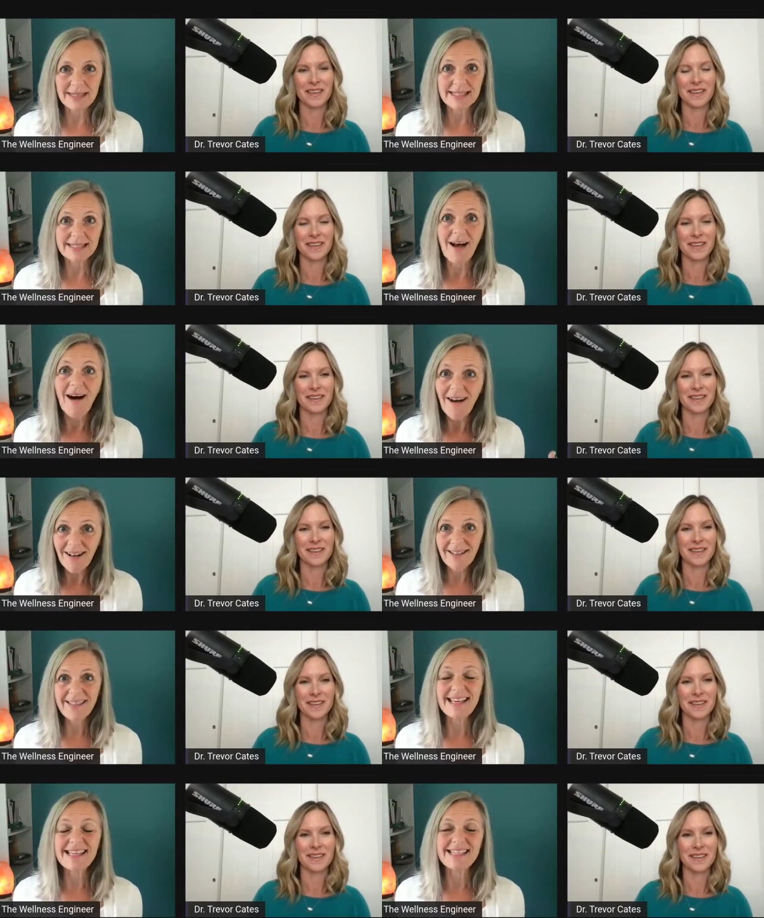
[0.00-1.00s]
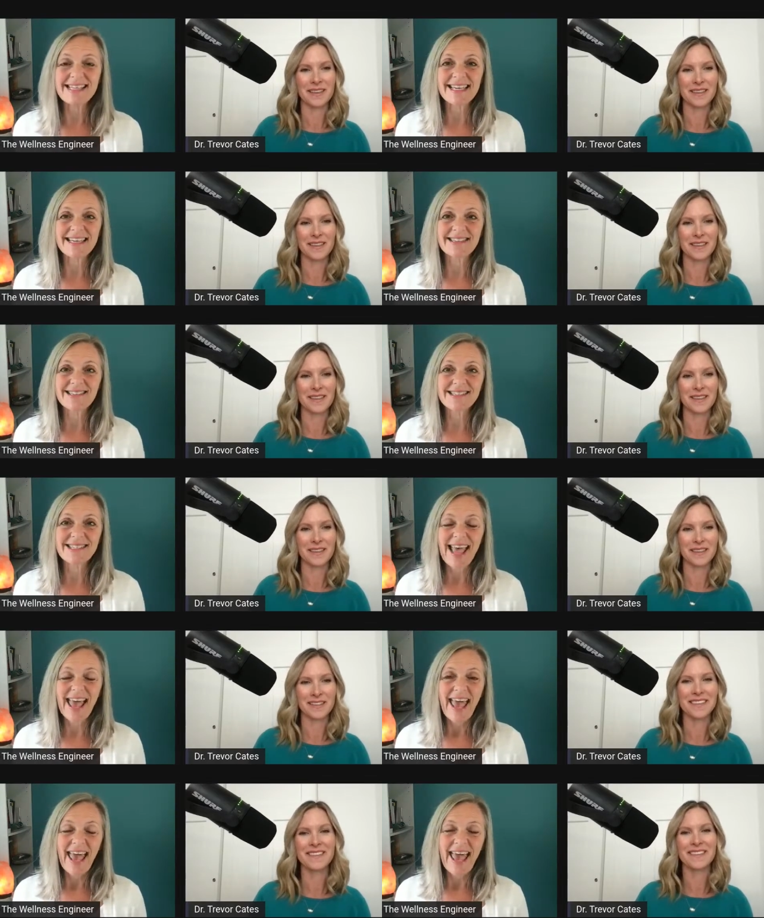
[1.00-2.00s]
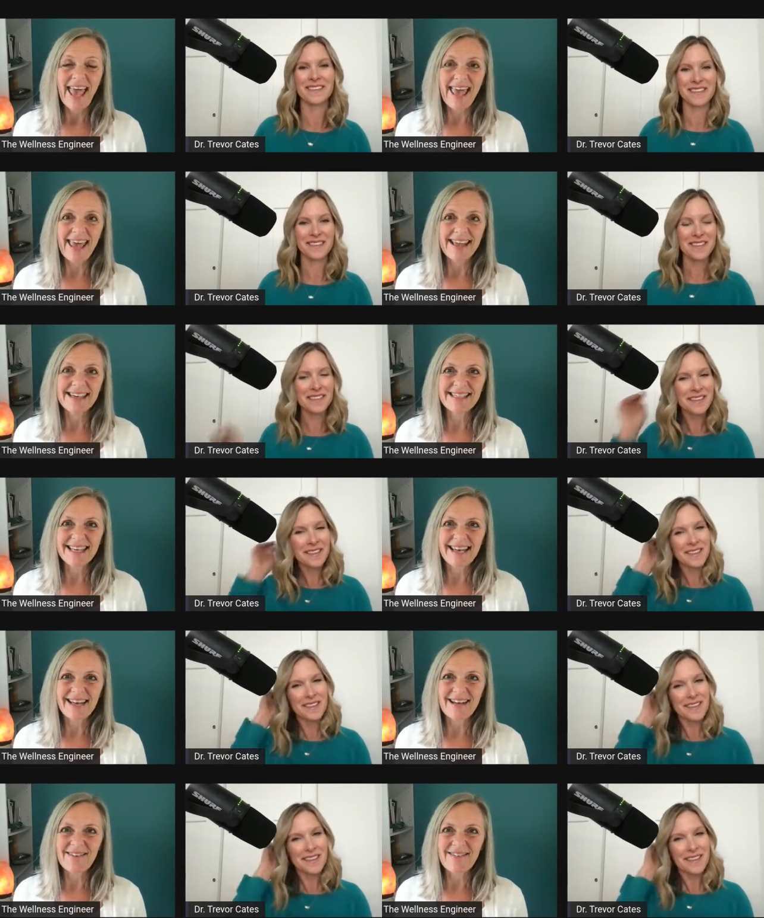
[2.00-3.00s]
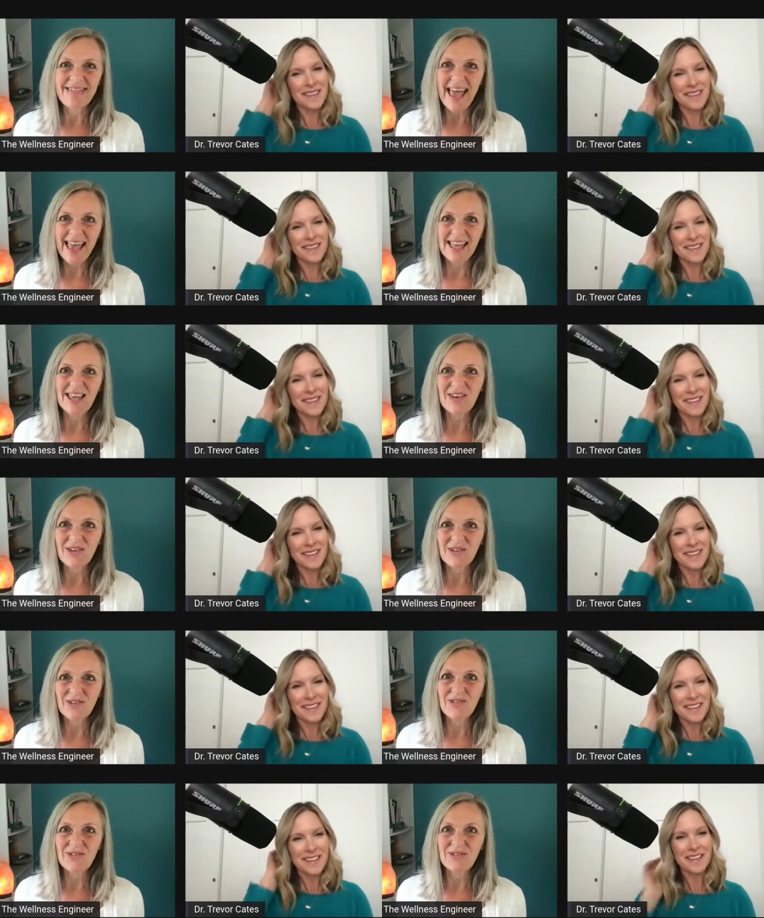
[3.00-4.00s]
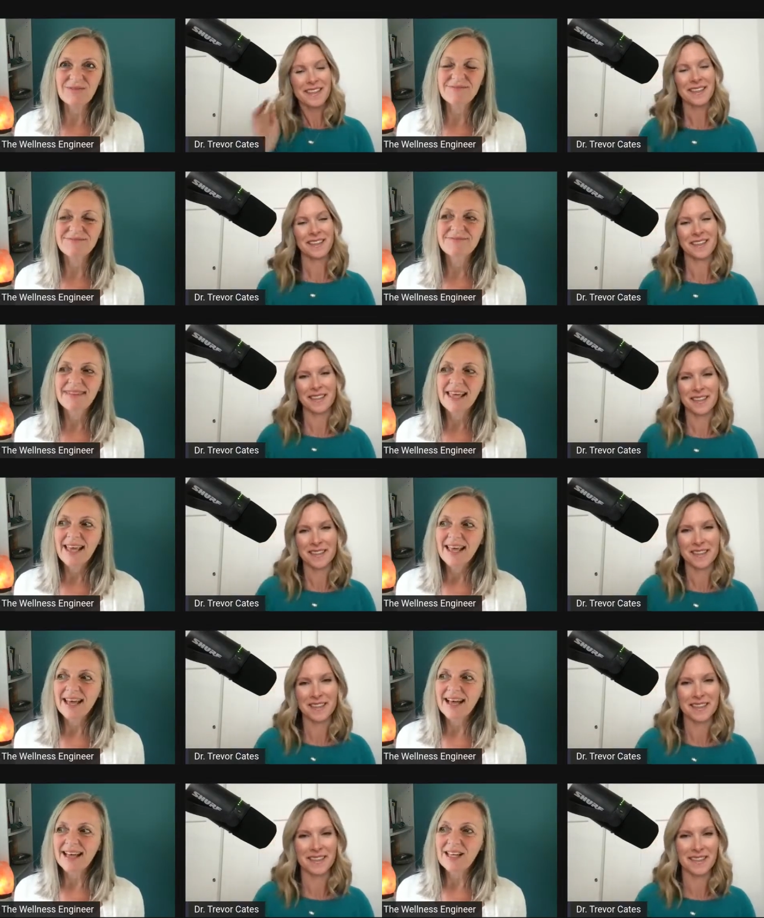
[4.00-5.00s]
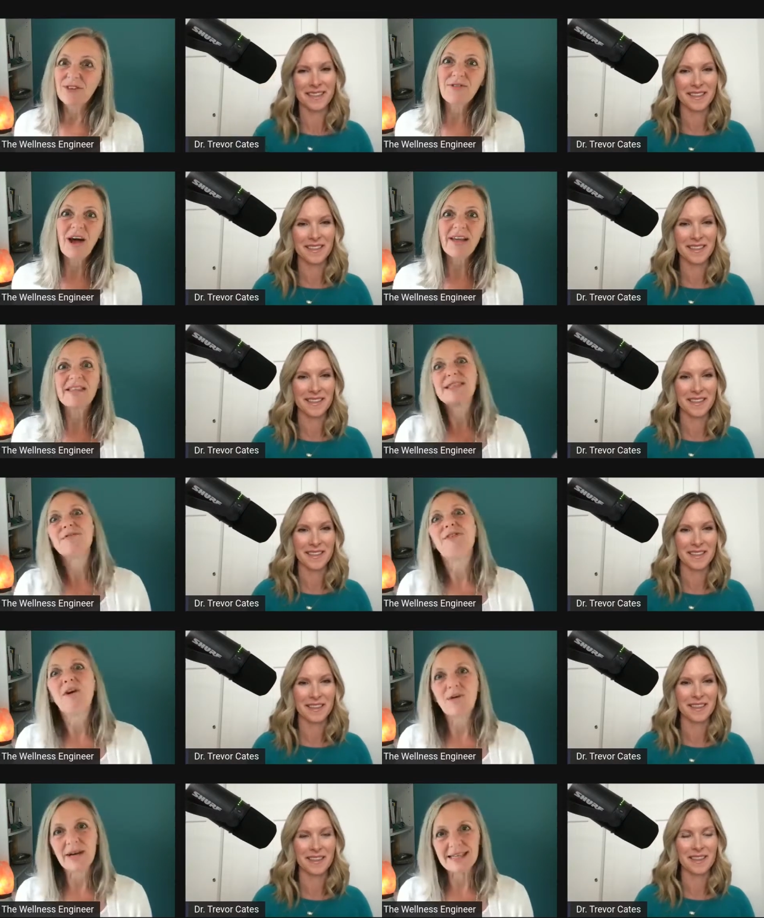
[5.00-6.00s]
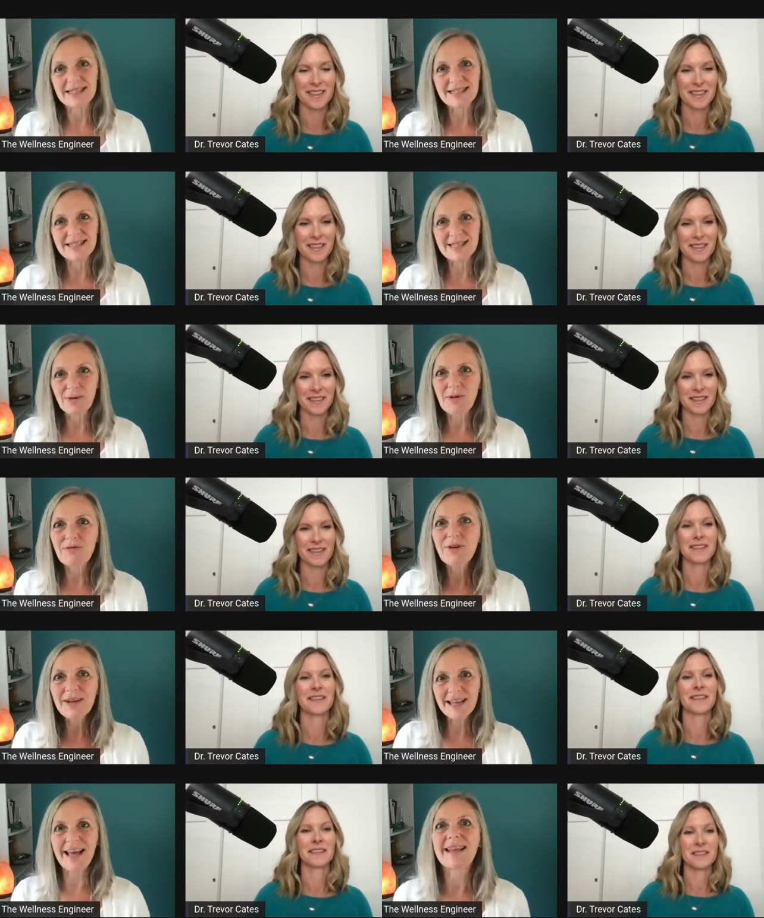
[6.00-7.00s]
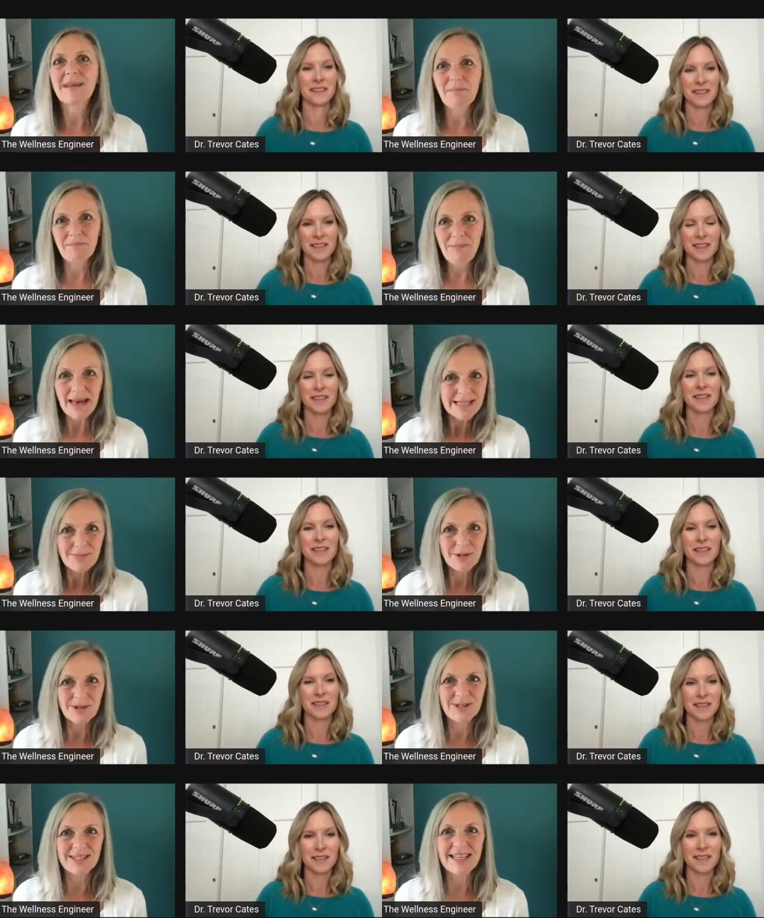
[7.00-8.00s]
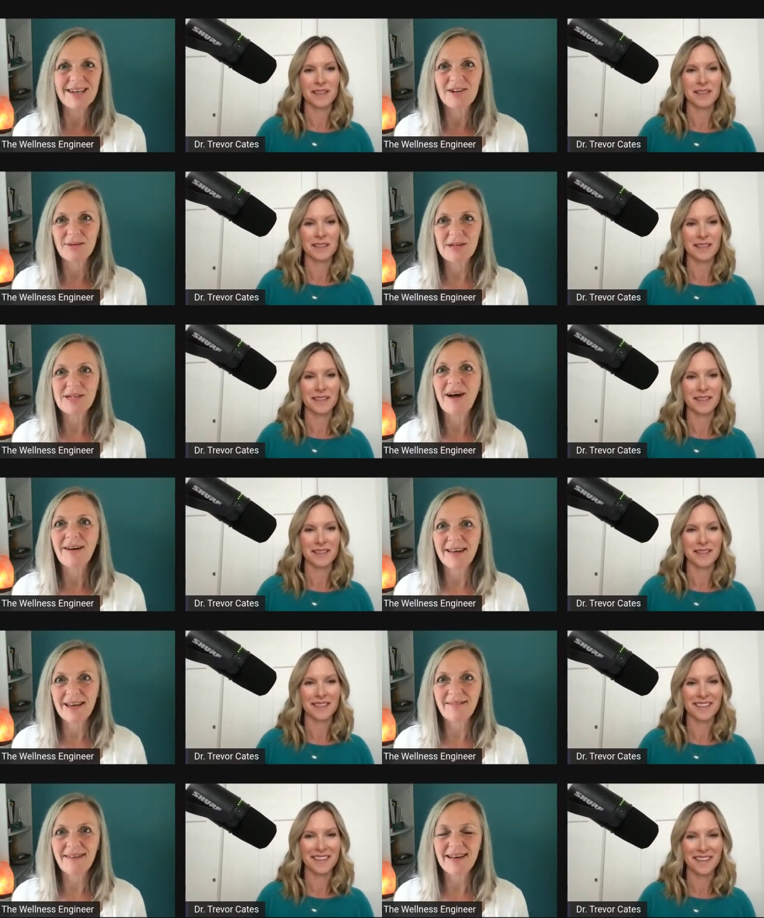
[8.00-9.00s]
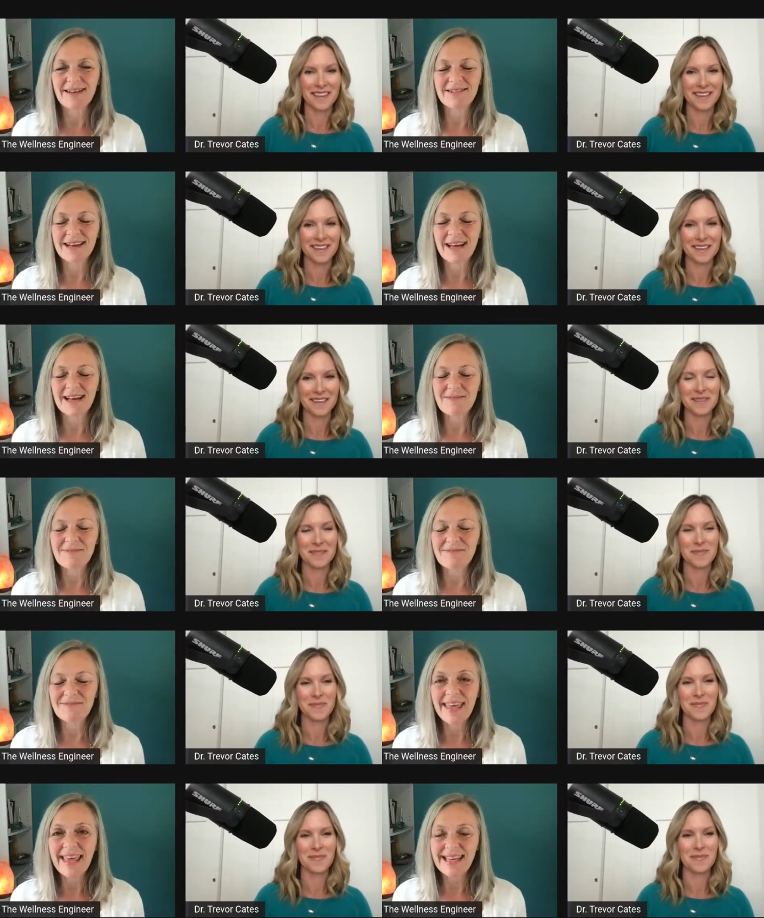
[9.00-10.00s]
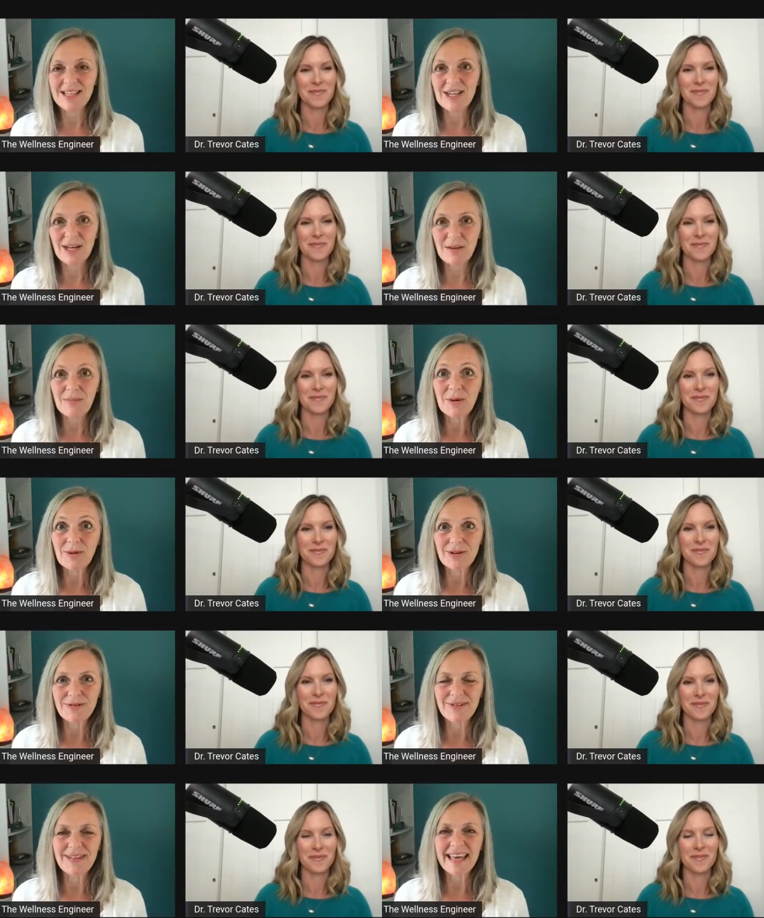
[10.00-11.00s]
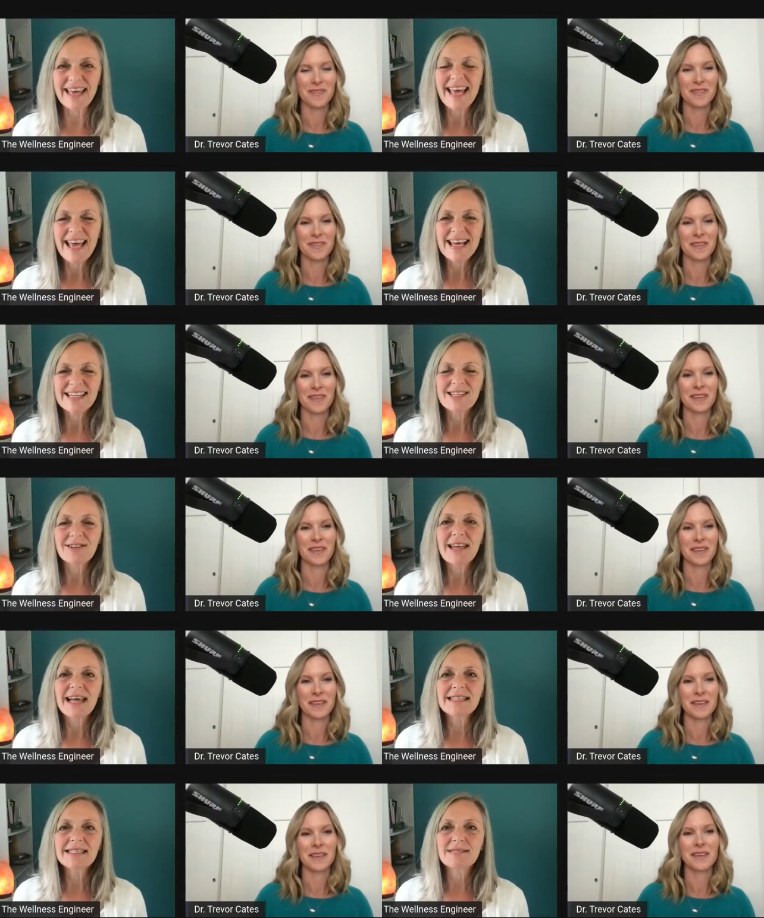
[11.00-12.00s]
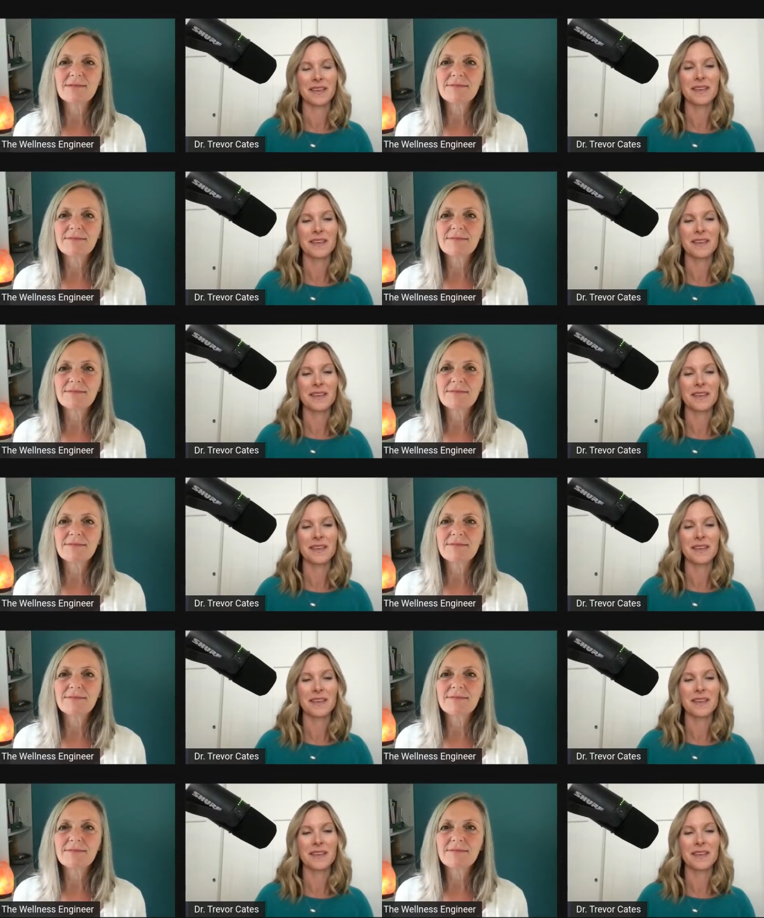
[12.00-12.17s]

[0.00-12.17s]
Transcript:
Speaker 1: this all these years and um, that you. Uh, you've got this focus. So, we've really got the best person here to be talking about um, aging beautifully. So, let's